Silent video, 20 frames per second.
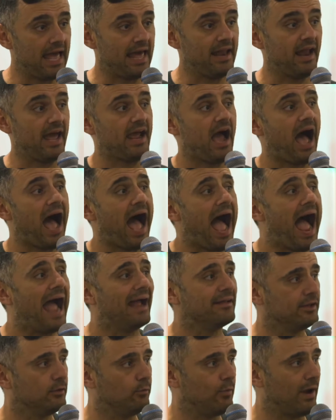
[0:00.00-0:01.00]
And I
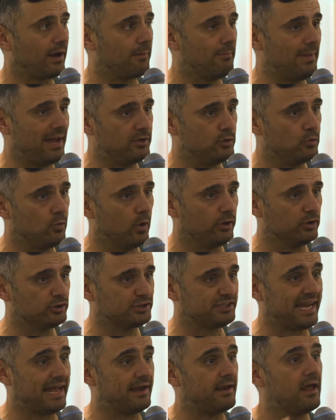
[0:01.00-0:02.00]
highly recommend you
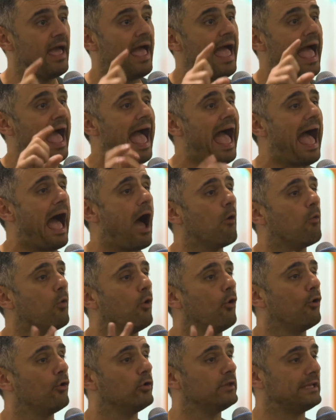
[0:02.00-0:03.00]
understand how
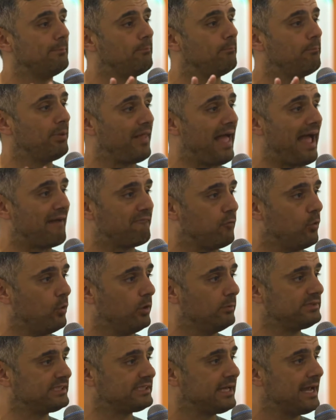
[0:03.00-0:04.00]
early
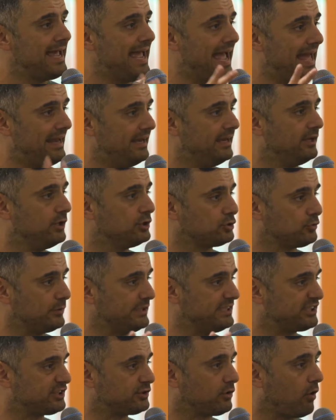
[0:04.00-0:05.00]
platforms and
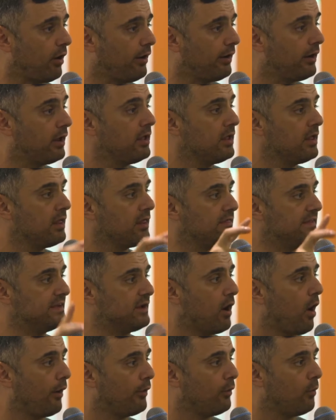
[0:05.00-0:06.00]
industries start.
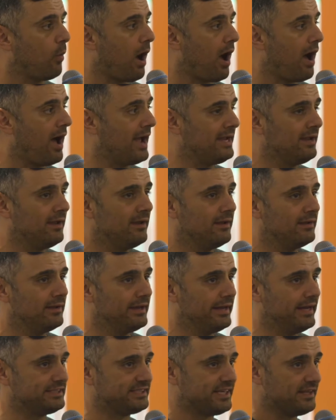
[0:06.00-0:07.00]
The ROI
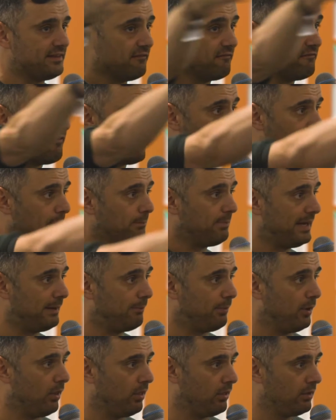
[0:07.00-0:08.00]
is in the fucking
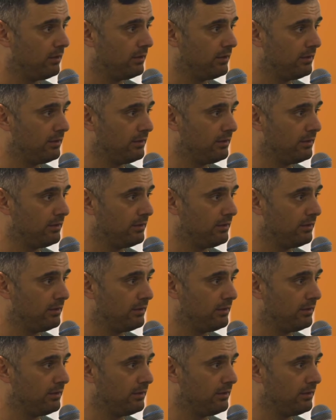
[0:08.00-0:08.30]
people.